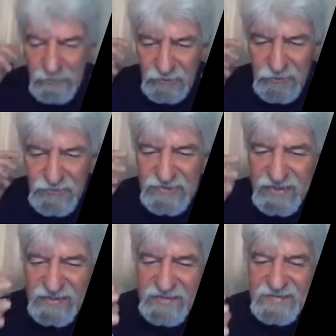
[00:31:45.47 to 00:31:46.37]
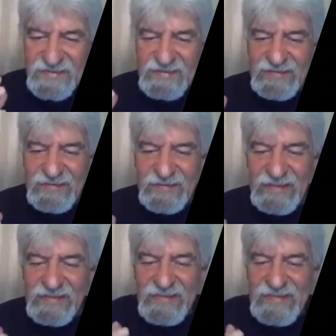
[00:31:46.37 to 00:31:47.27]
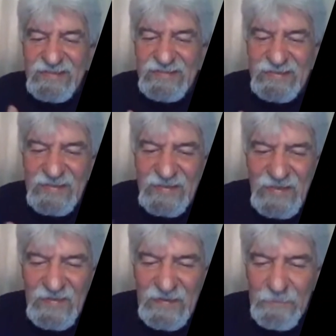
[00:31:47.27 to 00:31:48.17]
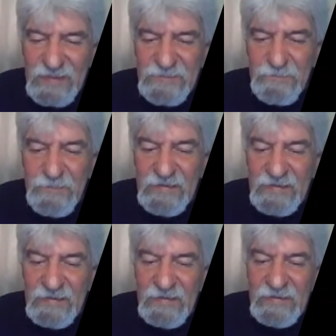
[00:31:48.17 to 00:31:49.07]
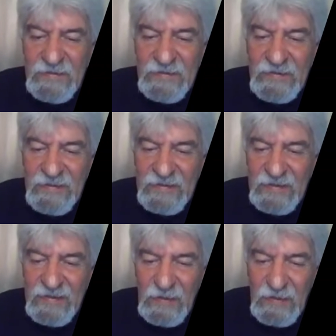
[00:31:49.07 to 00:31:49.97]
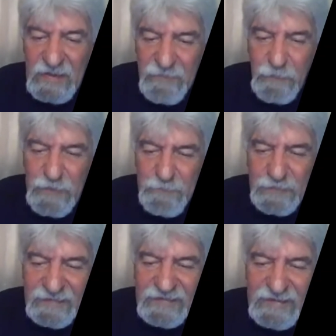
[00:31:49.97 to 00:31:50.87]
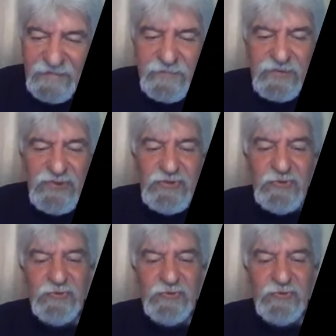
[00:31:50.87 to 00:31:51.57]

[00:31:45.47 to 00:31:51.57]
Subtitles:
you say this, he says this, there must be, if we believe in you,